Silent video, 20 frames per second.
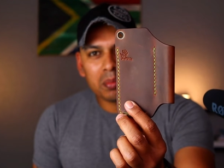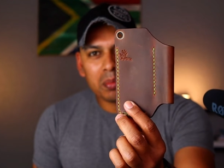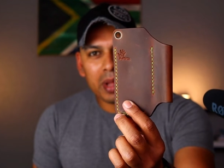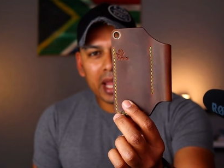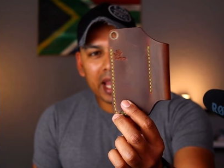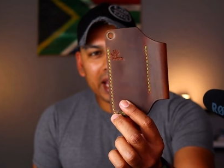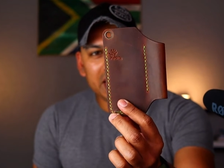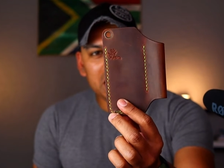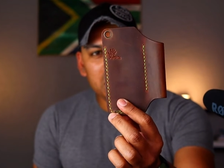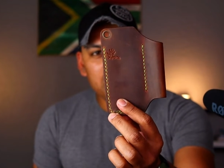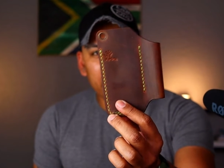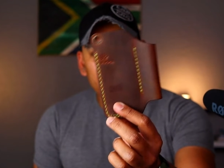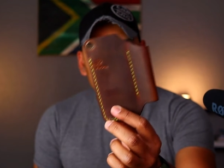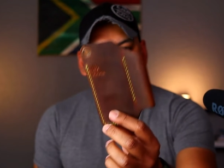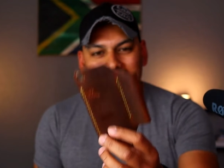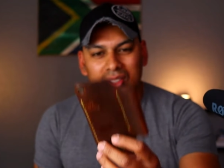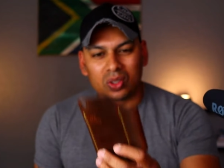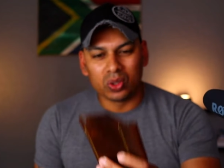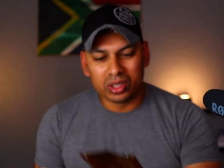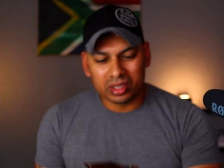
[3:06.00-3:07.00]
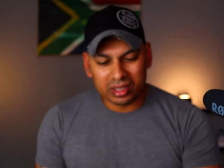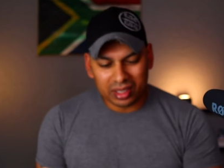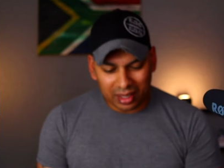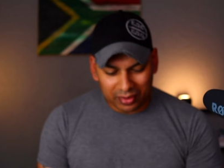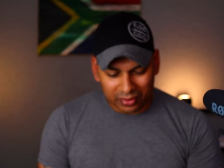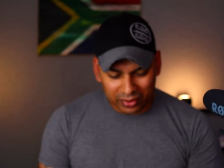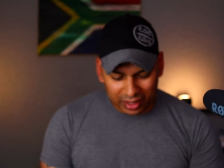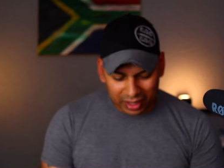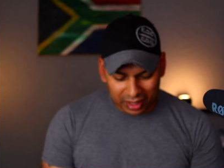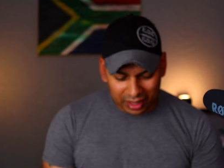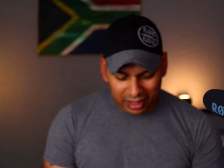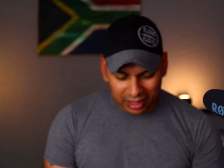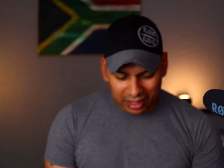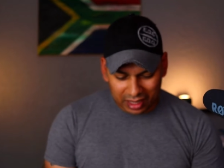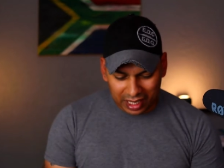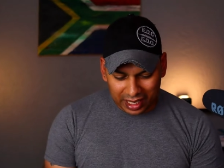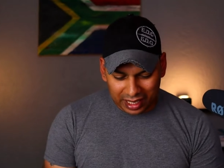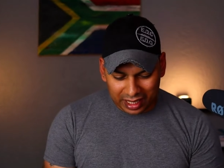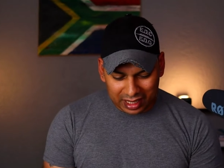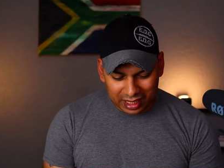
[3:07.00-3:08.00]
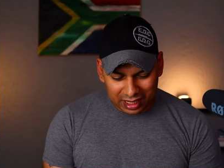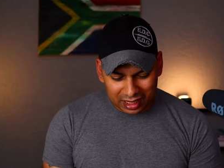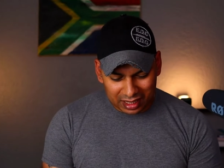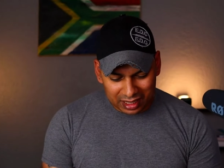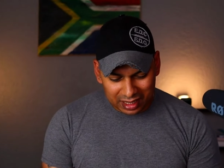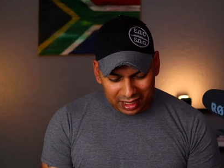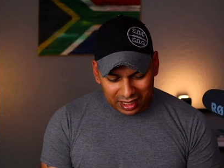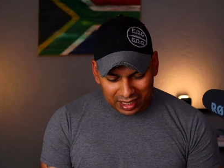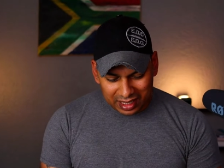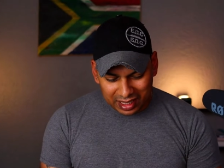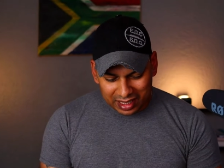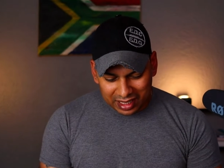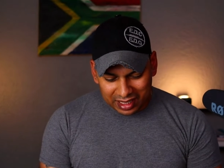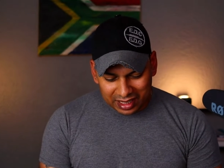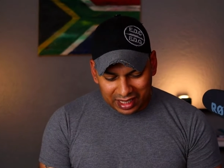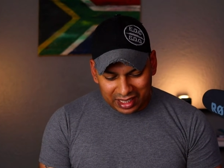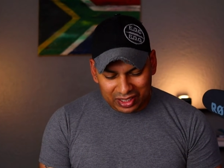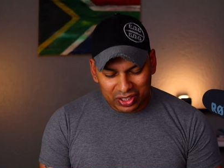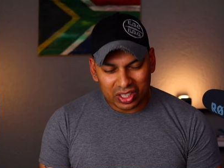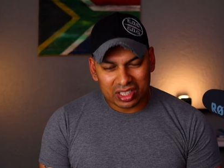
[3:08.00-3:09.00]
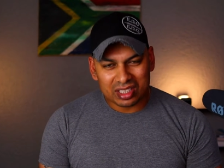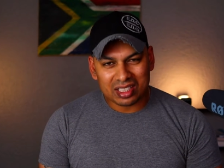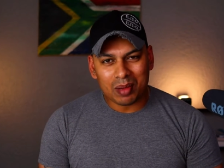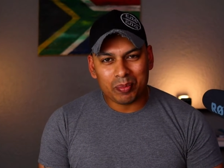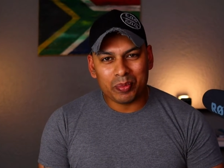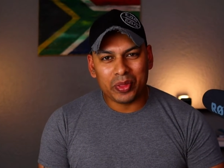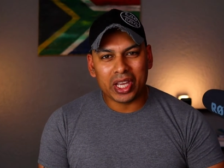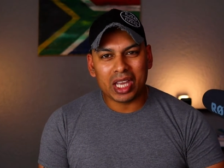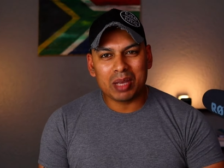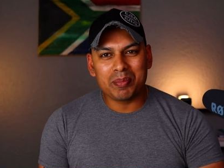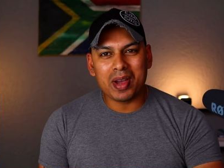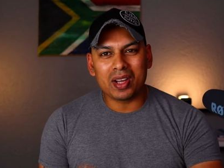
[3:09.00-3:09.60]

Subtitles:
Man, he makes good stuff, eh? Like, there's just something